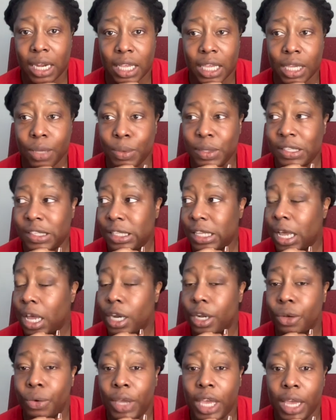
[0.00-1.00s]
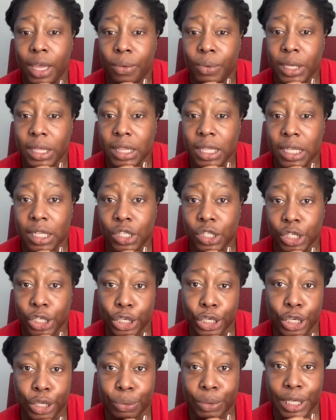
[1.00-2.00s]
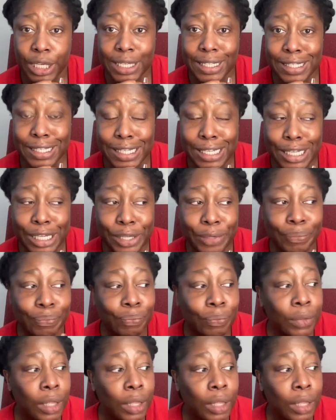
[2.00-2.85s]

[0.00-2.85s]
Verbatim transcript: He was not okay with it. So you know what he did?